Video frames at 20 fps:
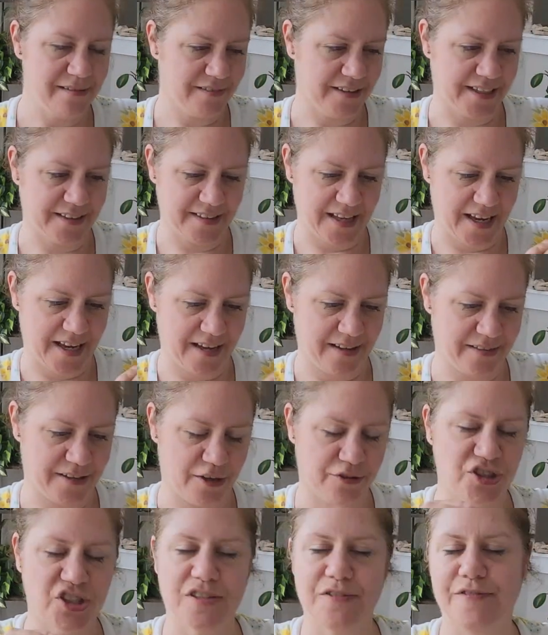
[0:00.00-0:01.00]
like
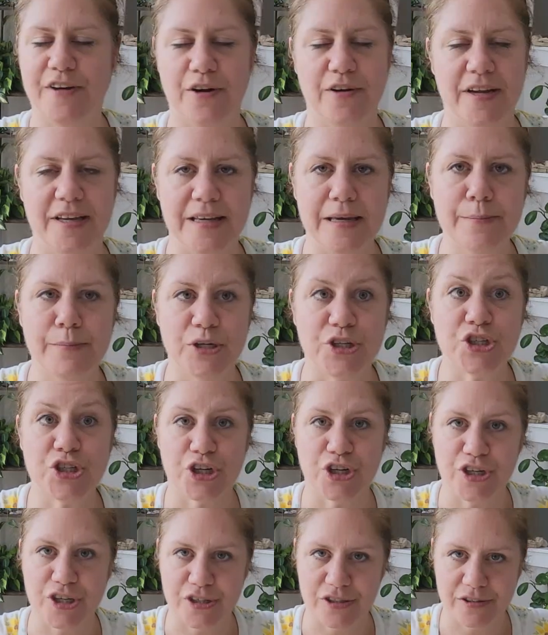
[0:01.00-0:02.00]
they're just very
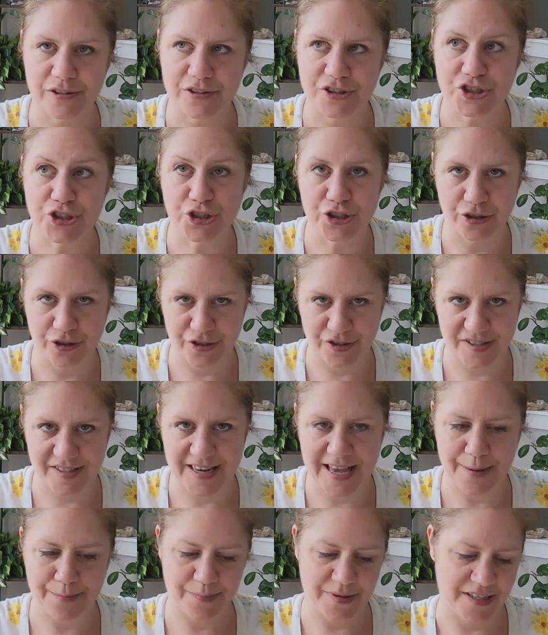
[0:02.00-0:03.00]
immature sugar
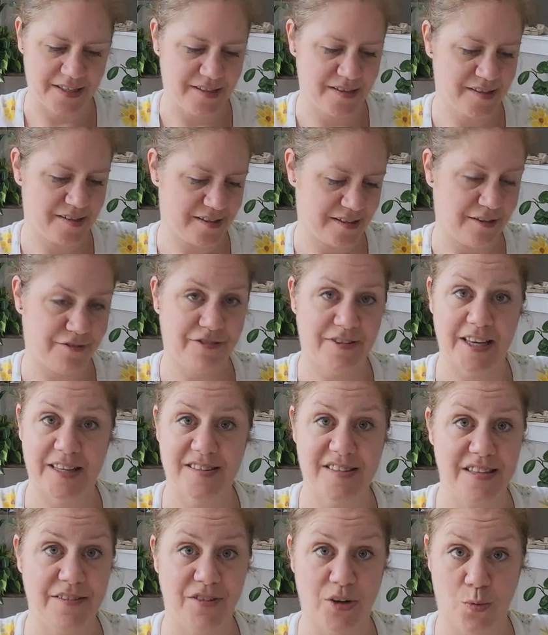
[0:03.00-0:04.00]
snap peas, if
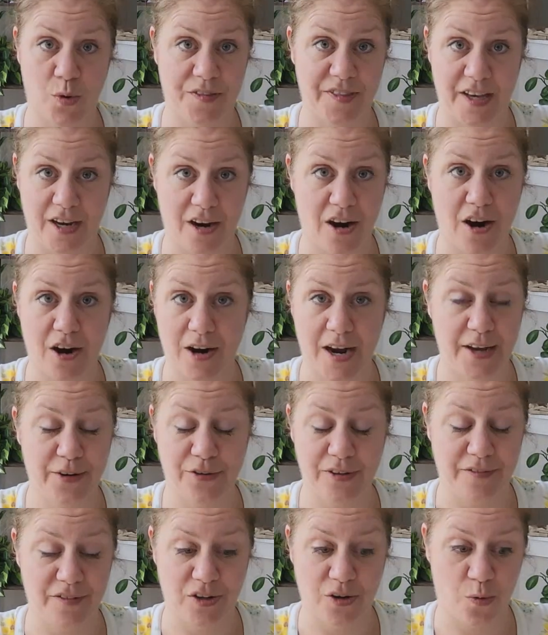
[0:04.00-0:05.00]
that's even what they are. I
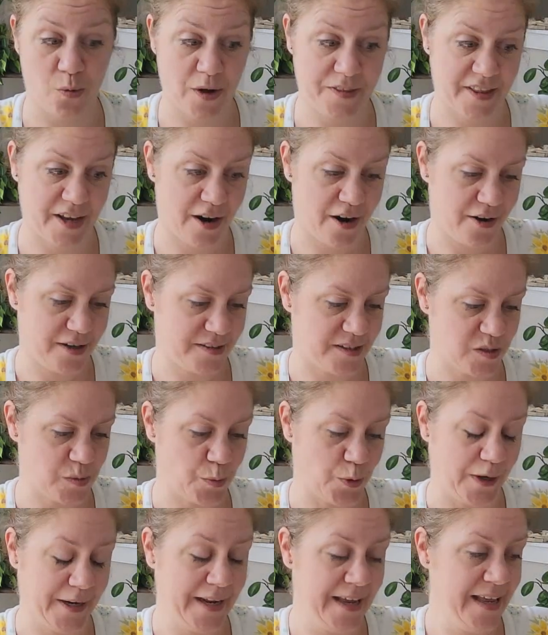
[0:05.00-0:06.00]
don't even know what they are at this
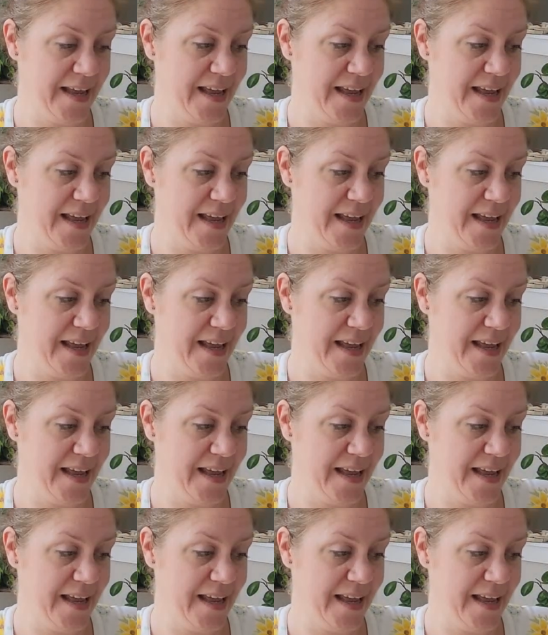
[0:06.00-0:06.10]
point.